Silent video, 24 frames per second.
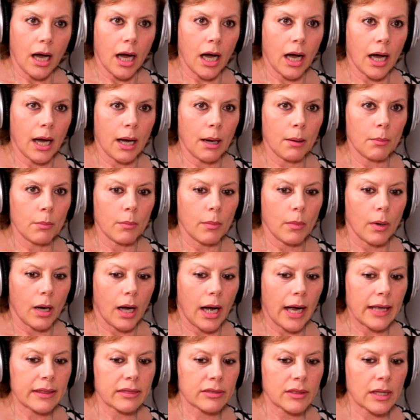
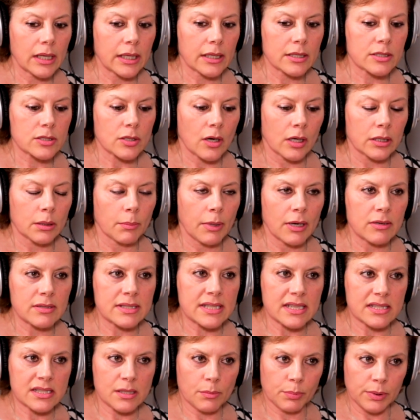I I think it's all
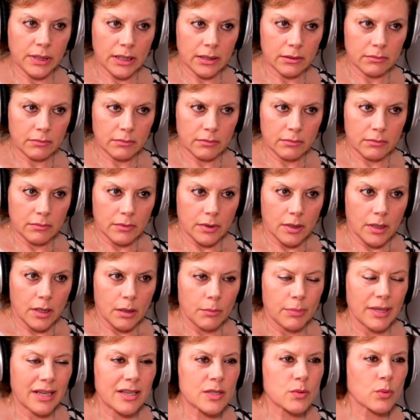about discipline,
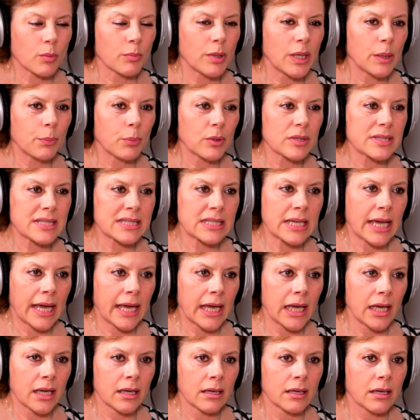because when people
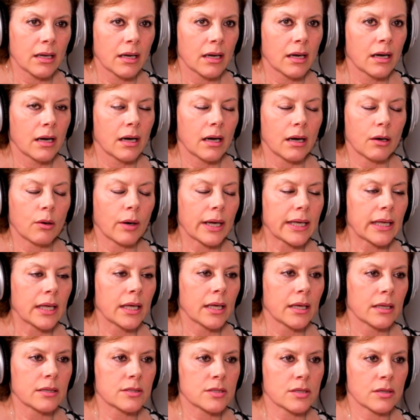say, oh, I
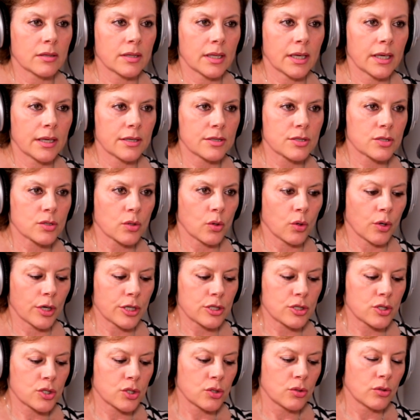can't do this, or
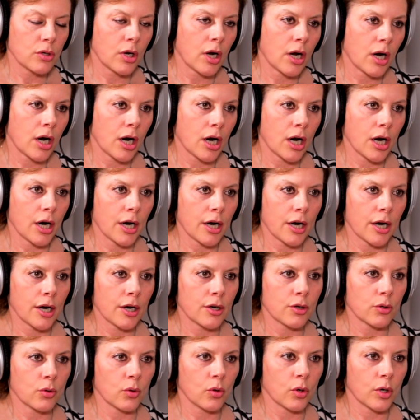it's too
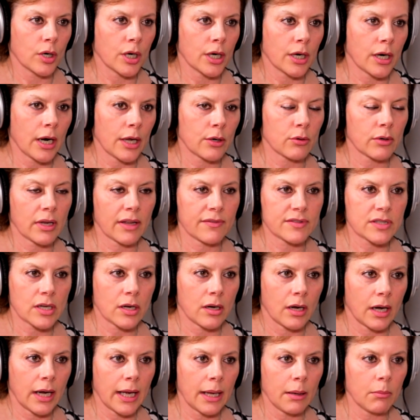hard, or I don't have
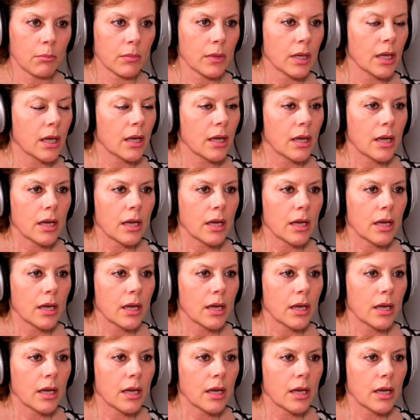time,